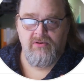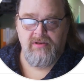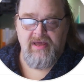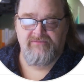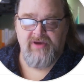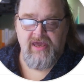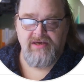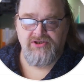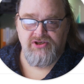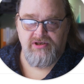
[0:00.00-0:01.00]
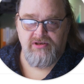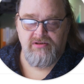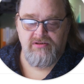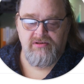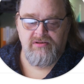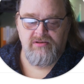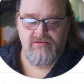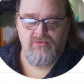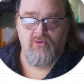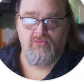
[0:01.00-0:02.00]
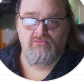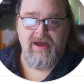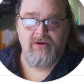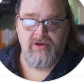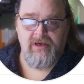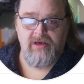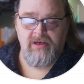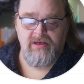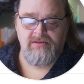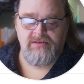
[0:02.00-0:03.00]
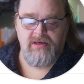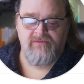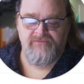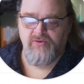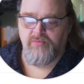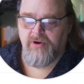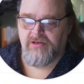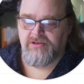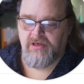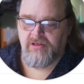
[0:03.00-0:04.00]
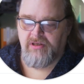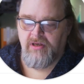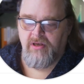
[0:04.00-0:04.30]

navigation or routing inside the view project,